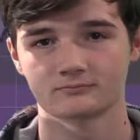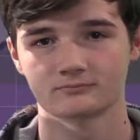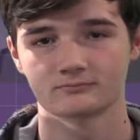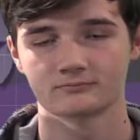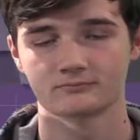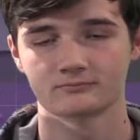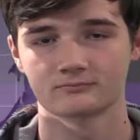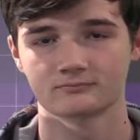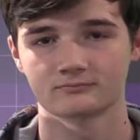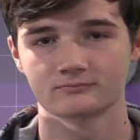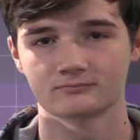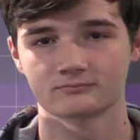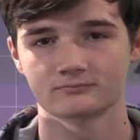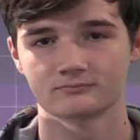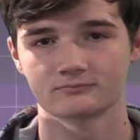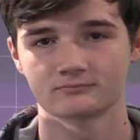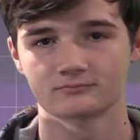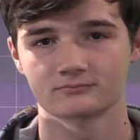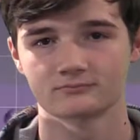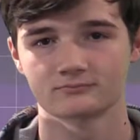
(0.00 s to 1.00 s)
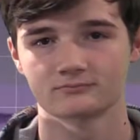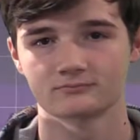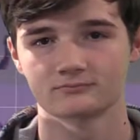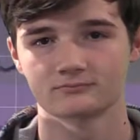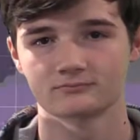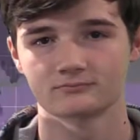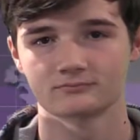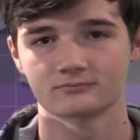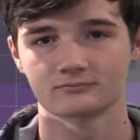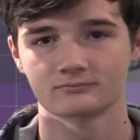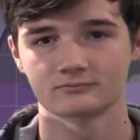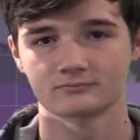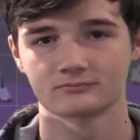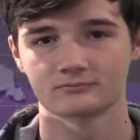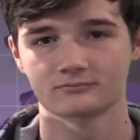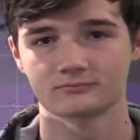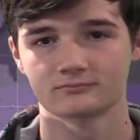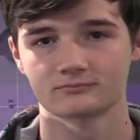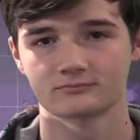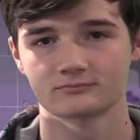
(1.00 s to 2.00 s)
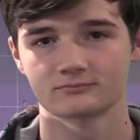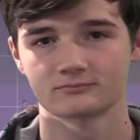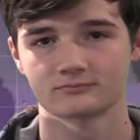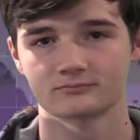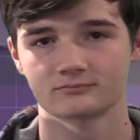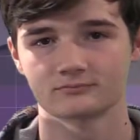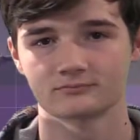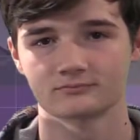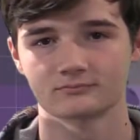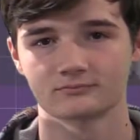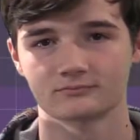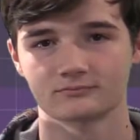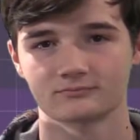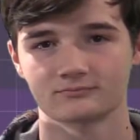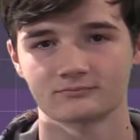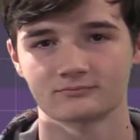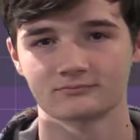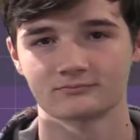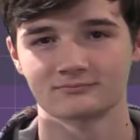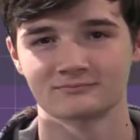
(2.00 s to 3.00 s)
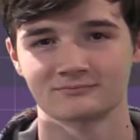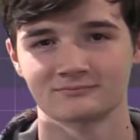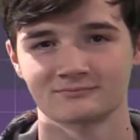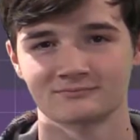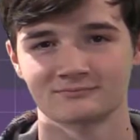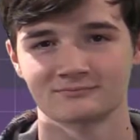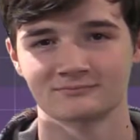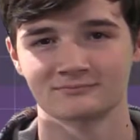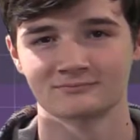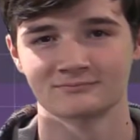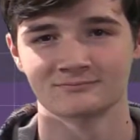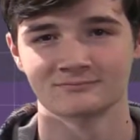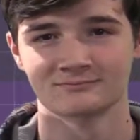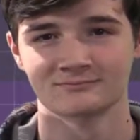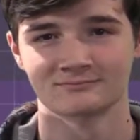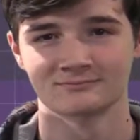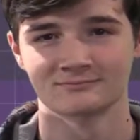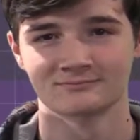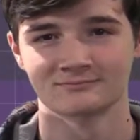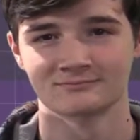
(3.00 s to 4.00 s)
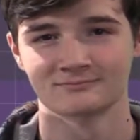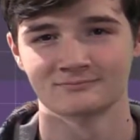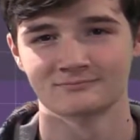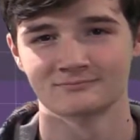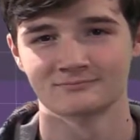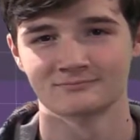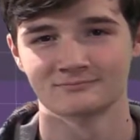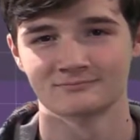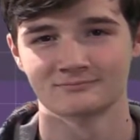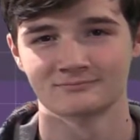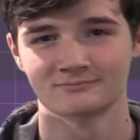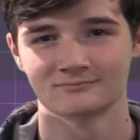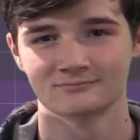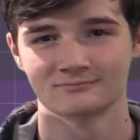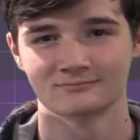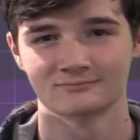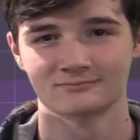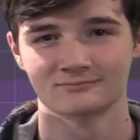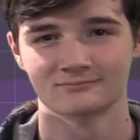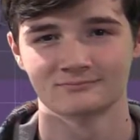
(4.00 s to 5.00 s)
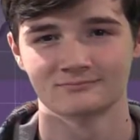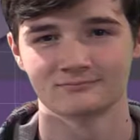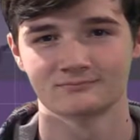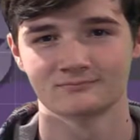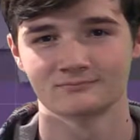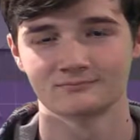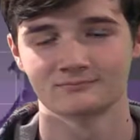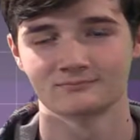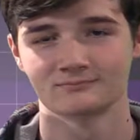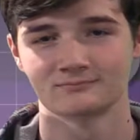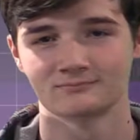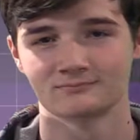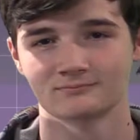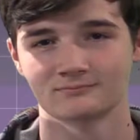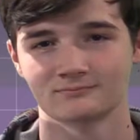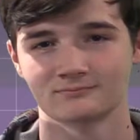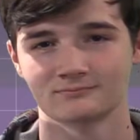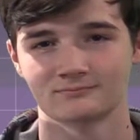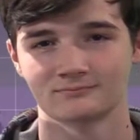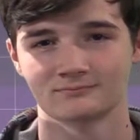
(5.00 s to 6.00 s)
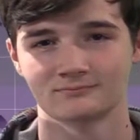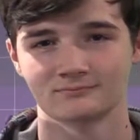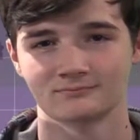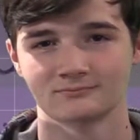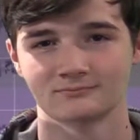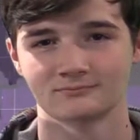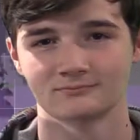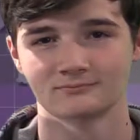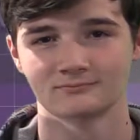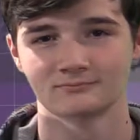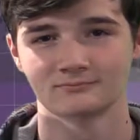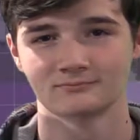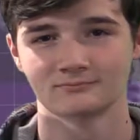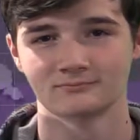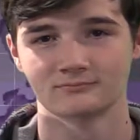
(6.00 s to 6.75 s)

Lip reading: [no speech]